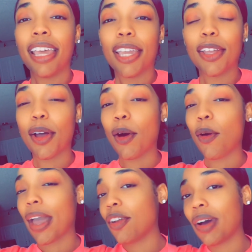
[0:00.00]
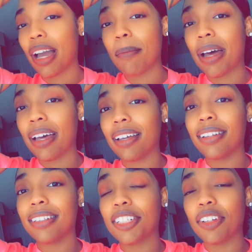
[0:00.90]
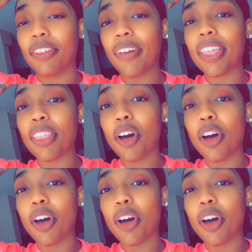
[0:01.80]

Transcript: You know, okay, do I got my shield of faith